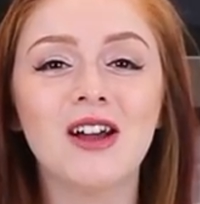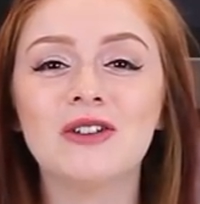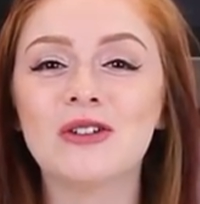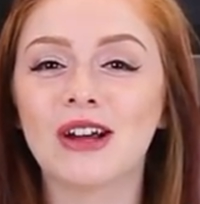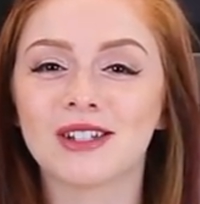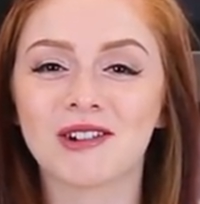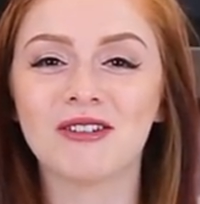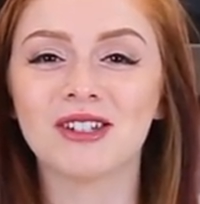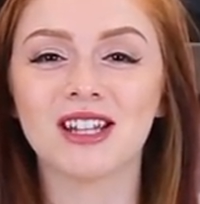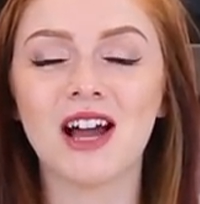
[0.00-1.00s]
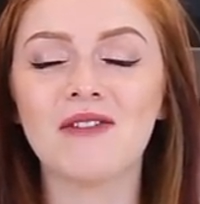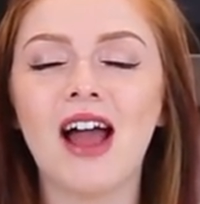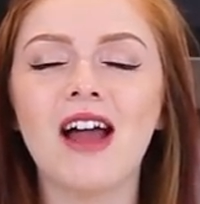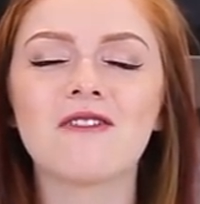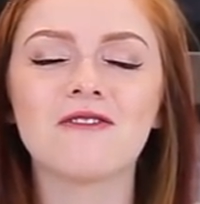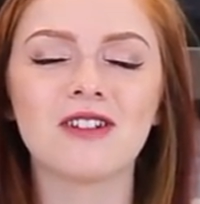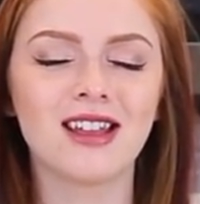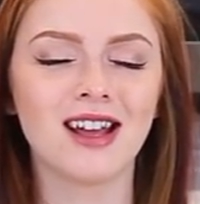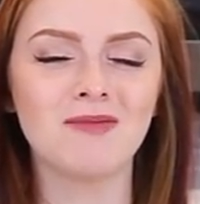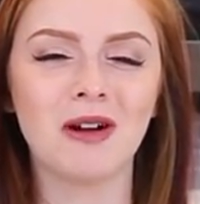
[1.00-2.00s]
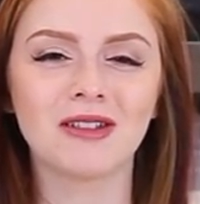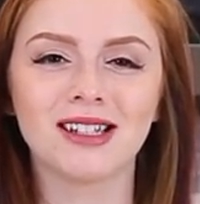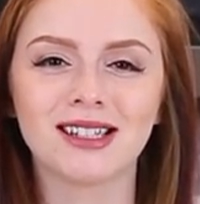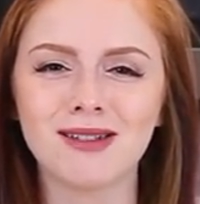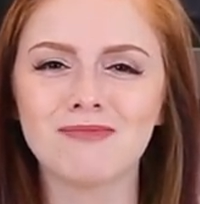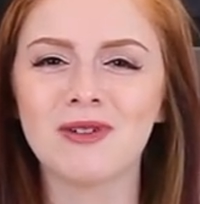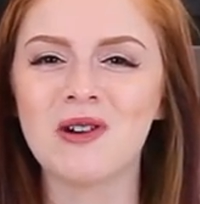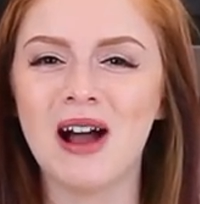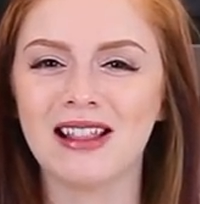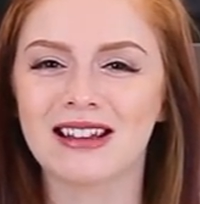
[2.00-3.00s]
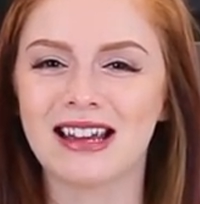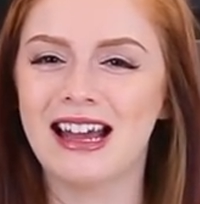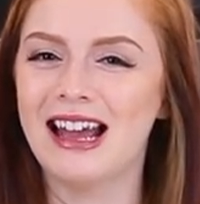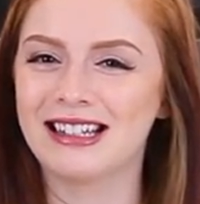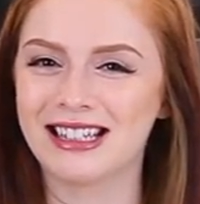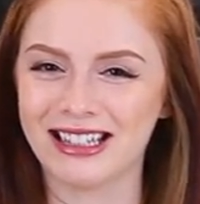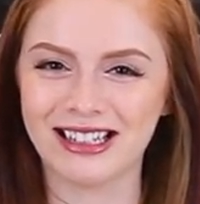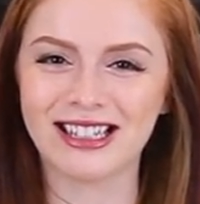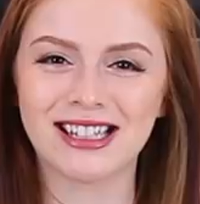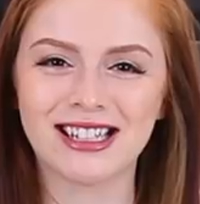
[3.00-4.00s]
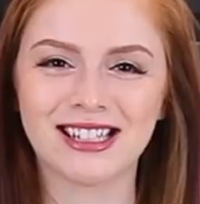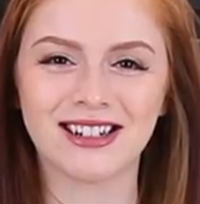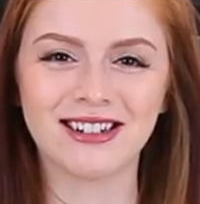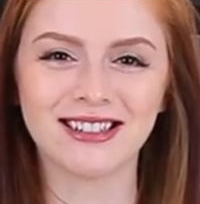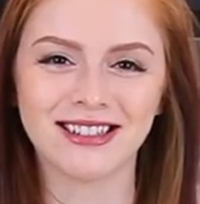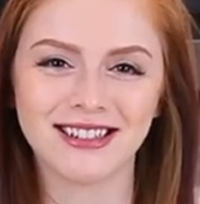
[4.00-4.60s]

You guys are going to love everything about this simple, elegant, and delicious dessert.